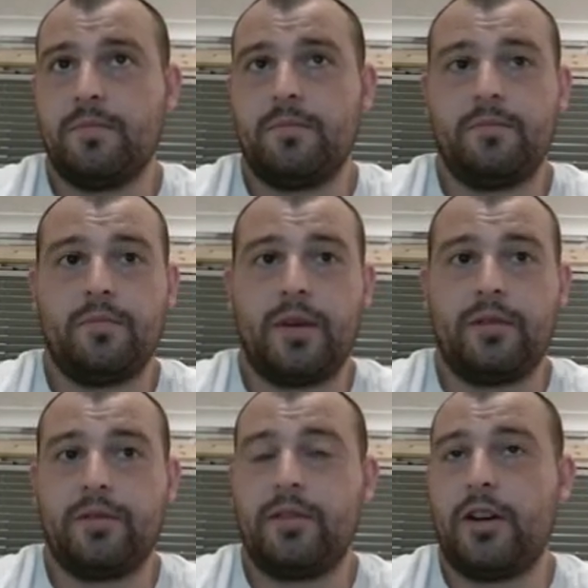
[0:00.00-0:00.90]
well,
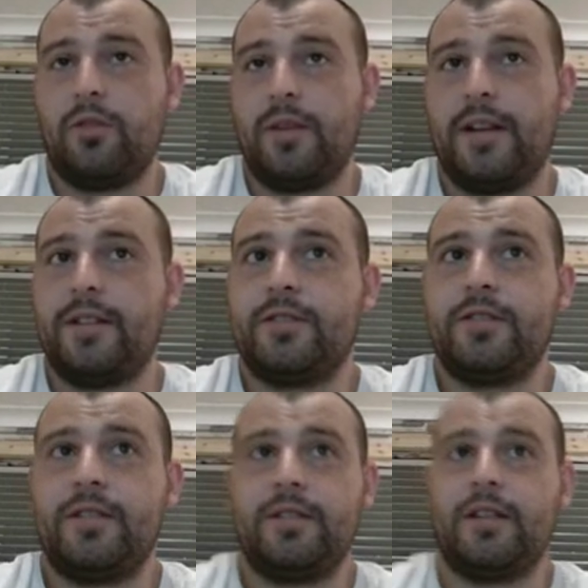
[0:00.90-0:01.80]
the opening is
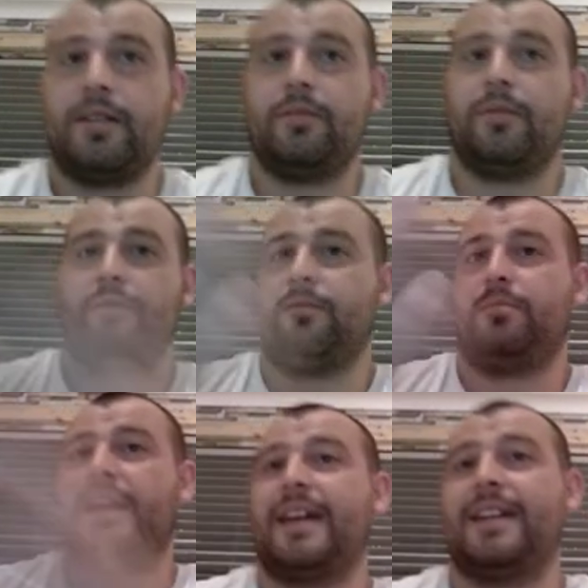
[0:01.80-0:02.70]

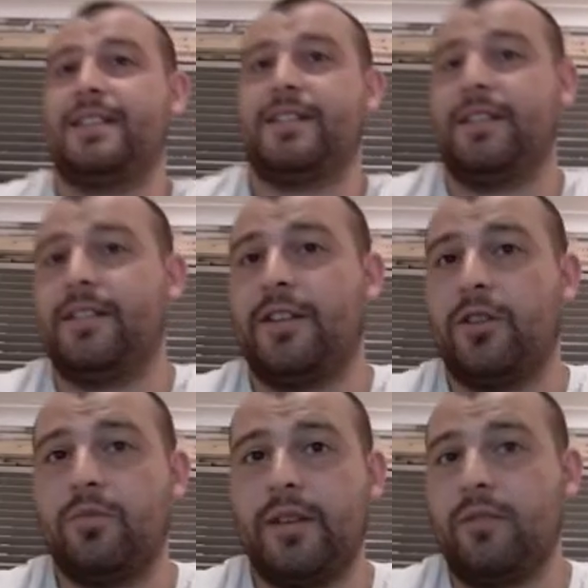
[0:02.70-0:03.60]
Black is still in the
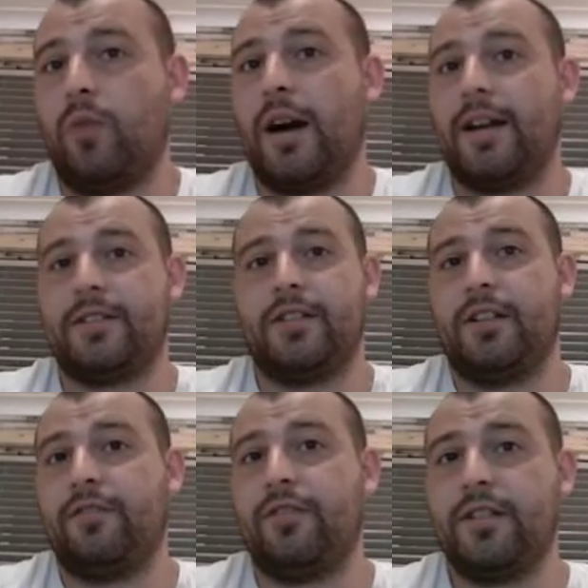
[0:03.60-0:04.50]
opening. White is nearly
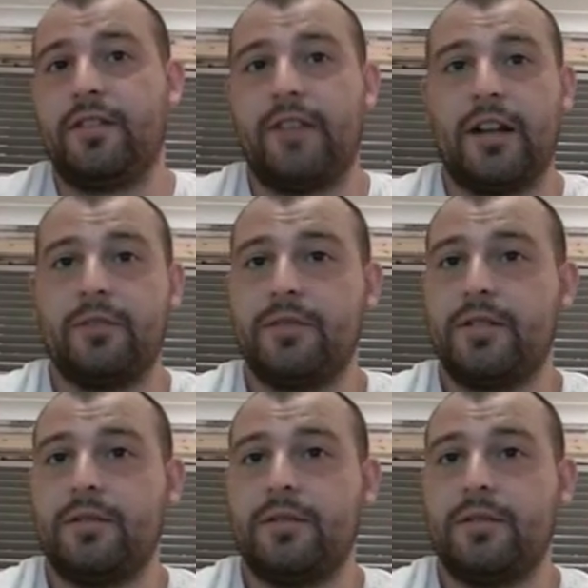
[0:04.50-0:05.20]
fully developed,